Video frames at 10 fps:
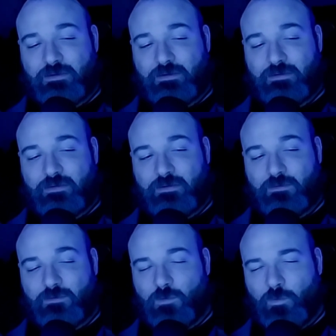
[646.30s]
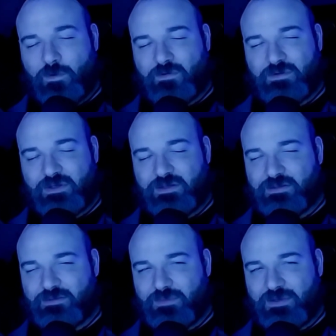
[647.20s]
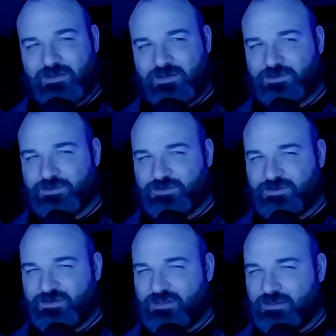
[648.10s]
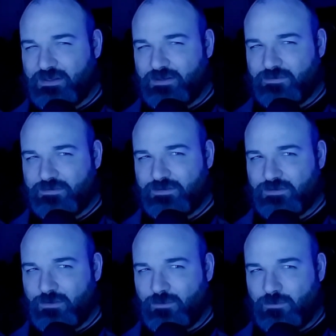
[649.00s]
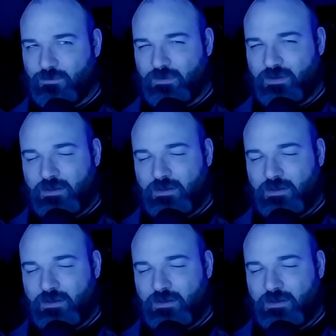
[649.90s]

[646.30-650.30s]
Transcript: Then the weird days, man, they just stick out so